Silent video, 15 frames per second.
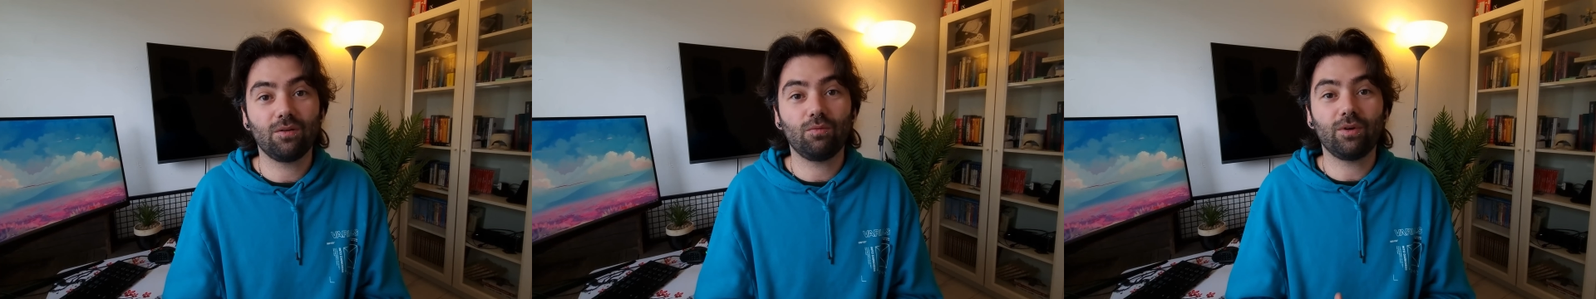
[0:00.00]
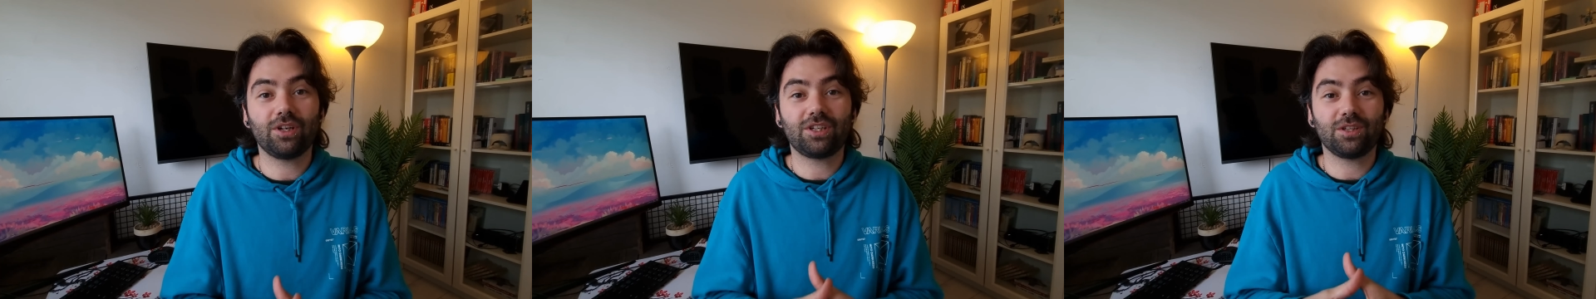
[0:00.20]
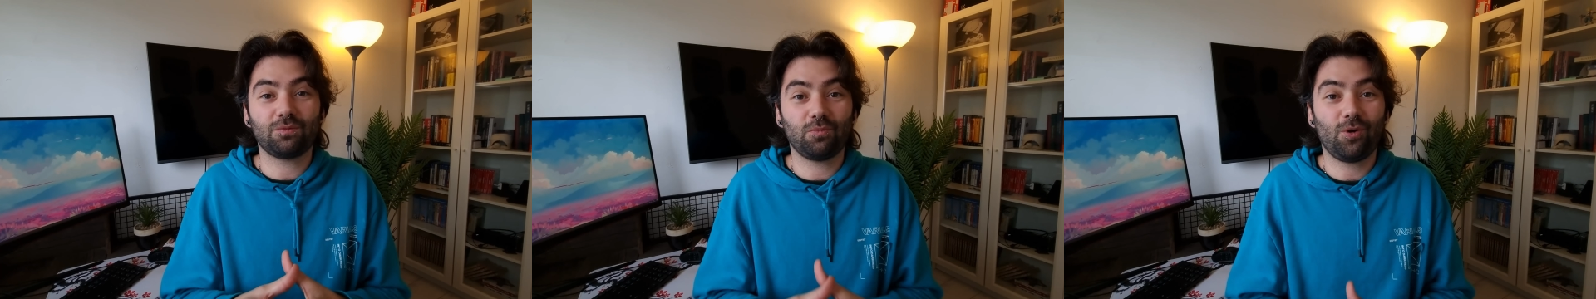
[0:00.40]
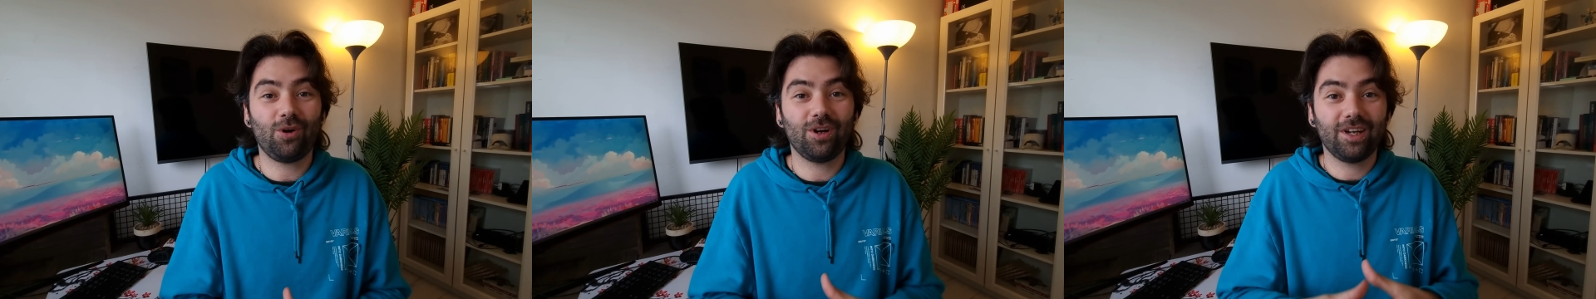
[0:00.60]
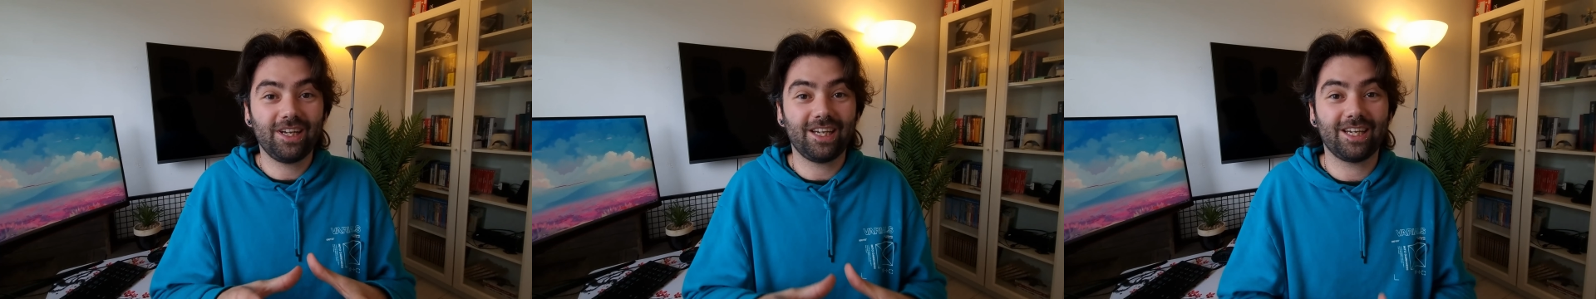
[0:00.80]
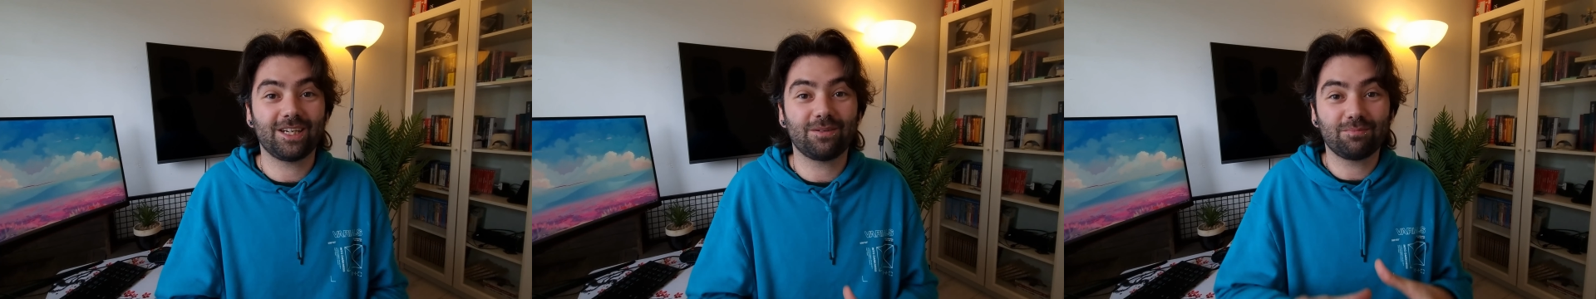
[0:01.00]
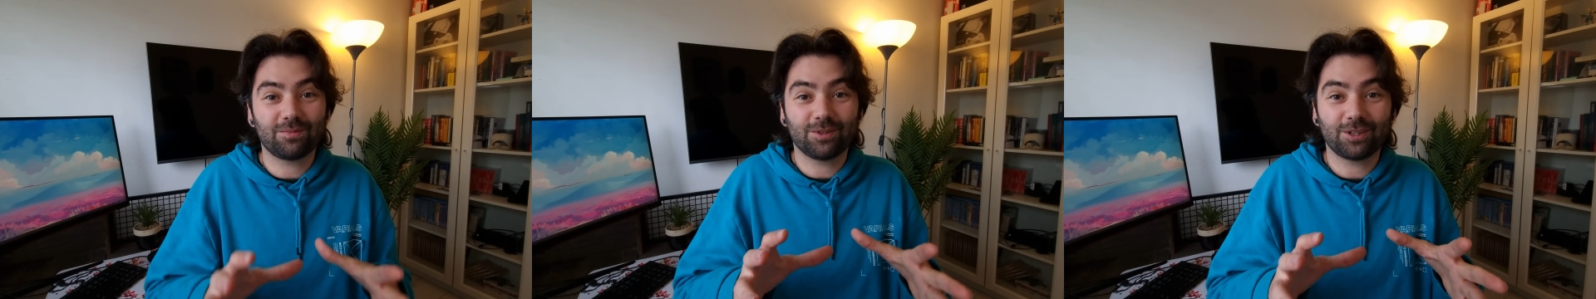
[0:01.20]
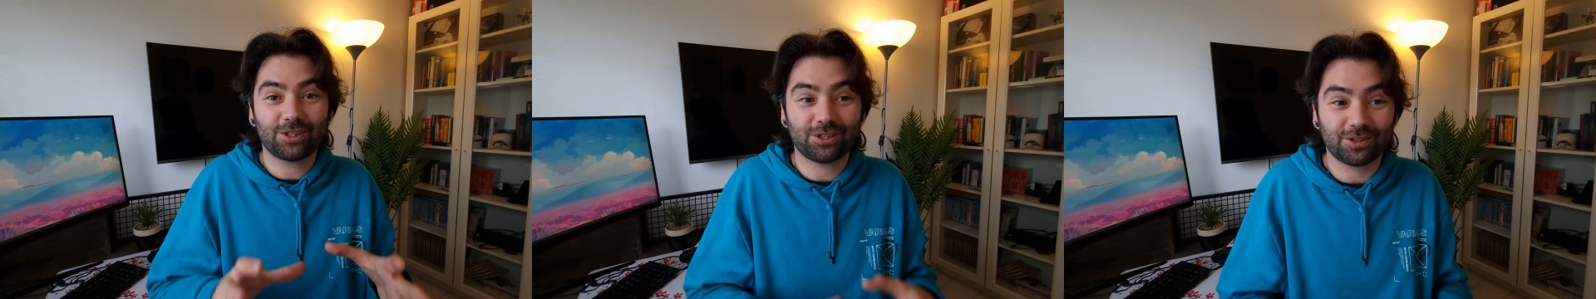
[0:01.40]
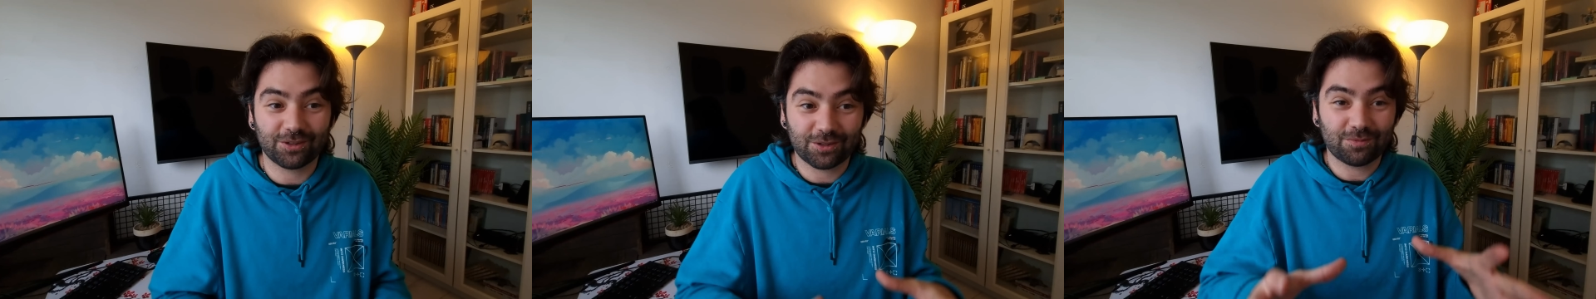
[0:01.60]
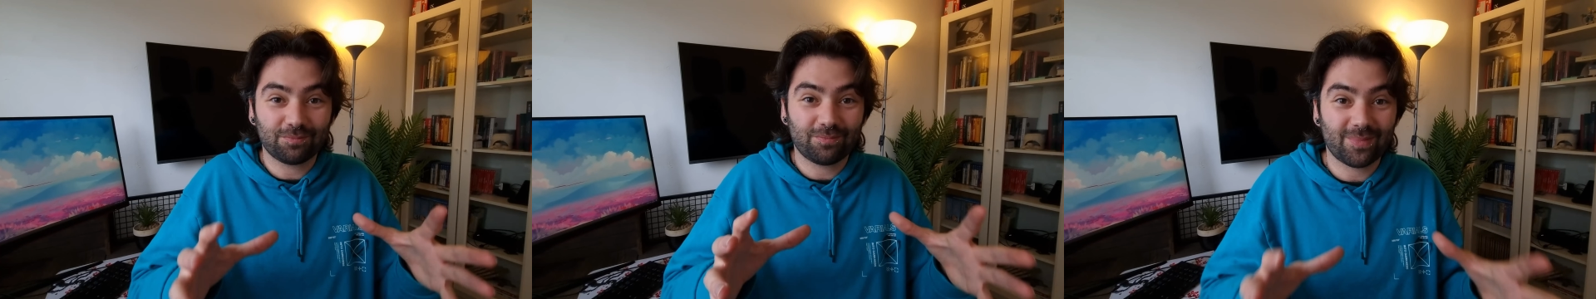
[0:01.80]
which is what a hint book
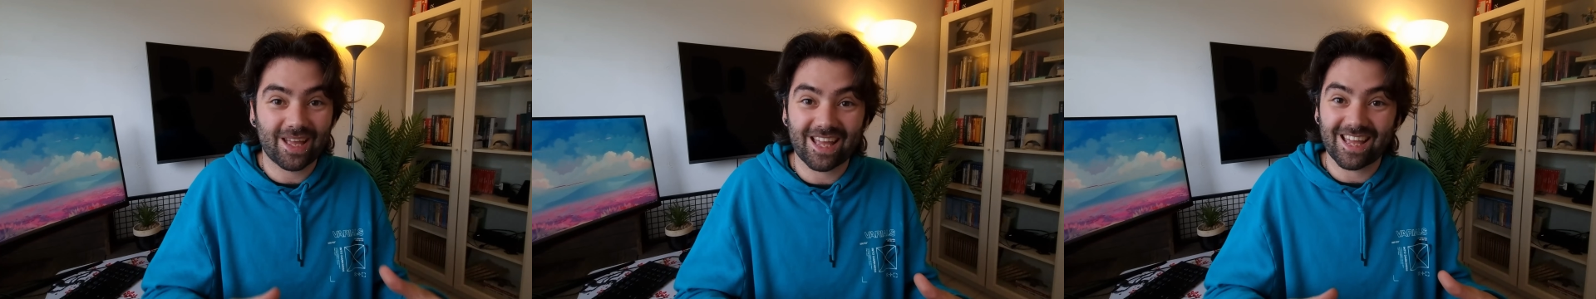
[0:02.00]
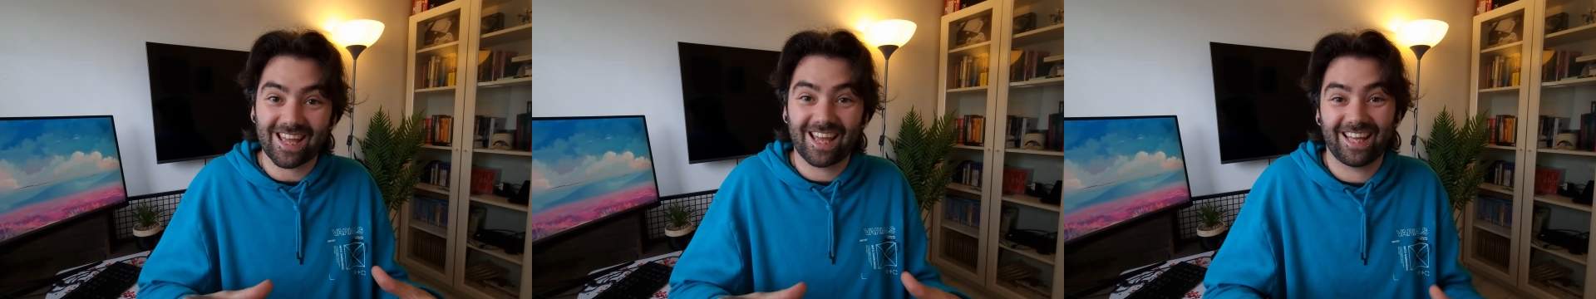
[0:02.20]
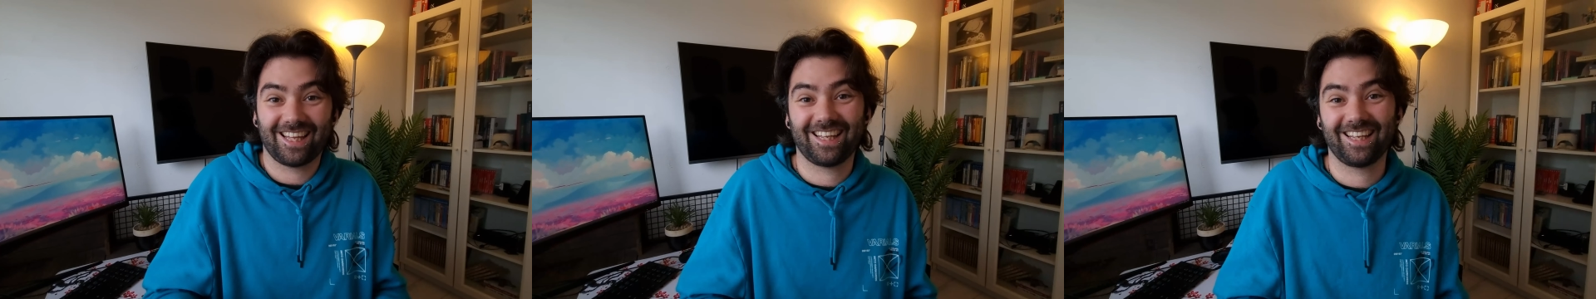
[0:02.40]
should be.